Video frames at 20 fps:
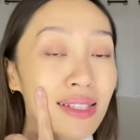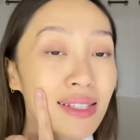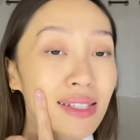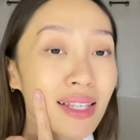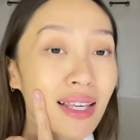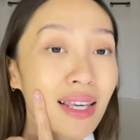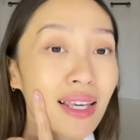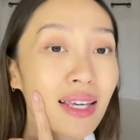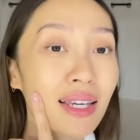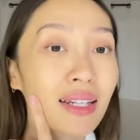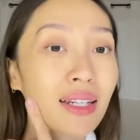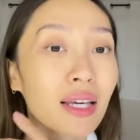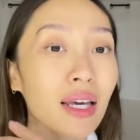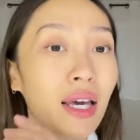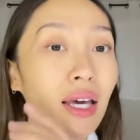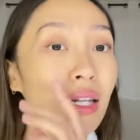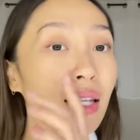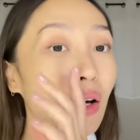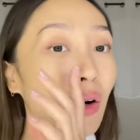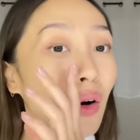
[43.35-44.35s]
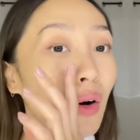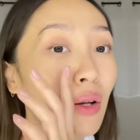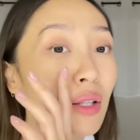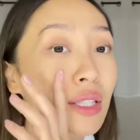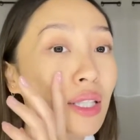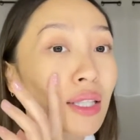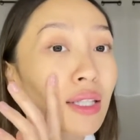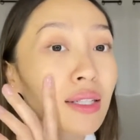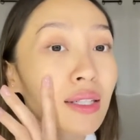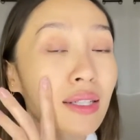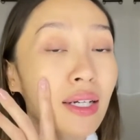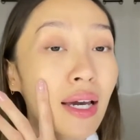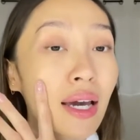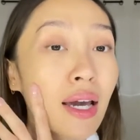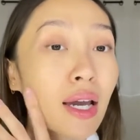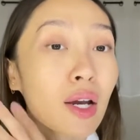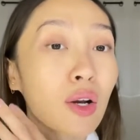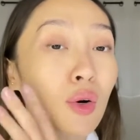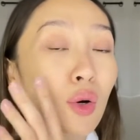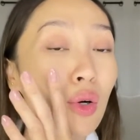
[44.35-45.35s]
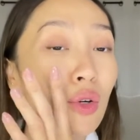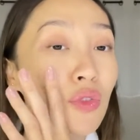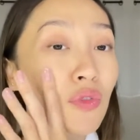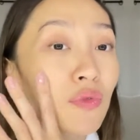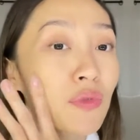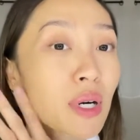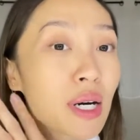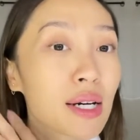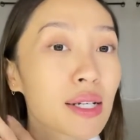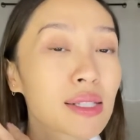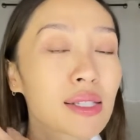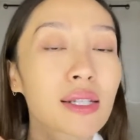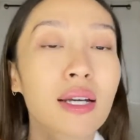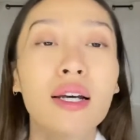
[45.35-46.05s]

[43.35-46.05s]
skin and all the little hair or fuzz.